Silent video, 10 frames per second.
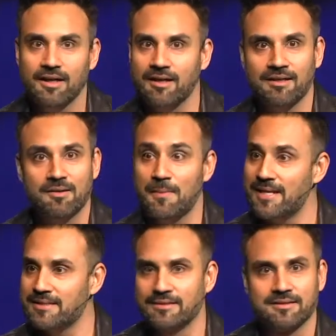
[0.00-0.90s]

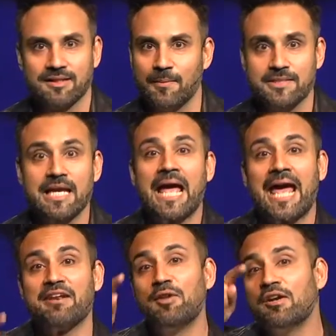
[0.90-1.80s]
amazing. They're amazing.
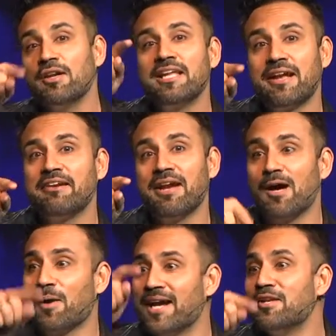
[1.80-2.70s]
And literally right now,
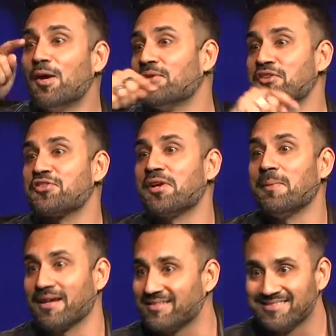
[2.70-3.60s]
I know they're screaming.
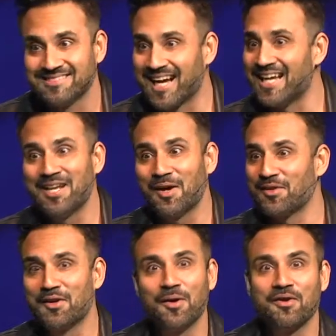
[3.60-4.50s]
I know they're
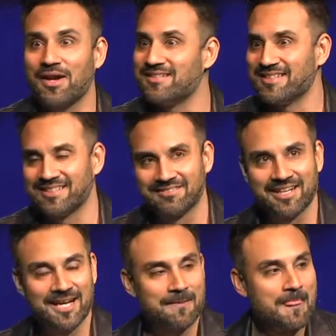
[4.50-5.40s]
going crazy right
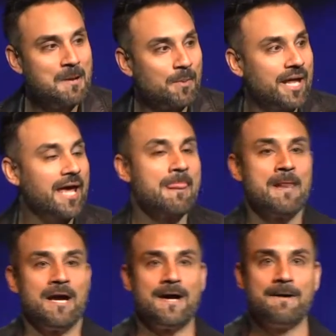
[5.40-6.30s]
now. But hey,
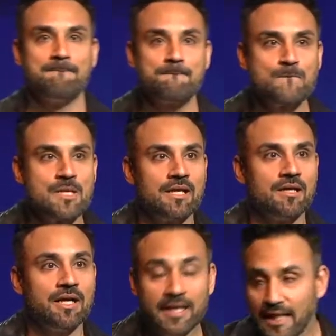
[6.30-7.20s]
another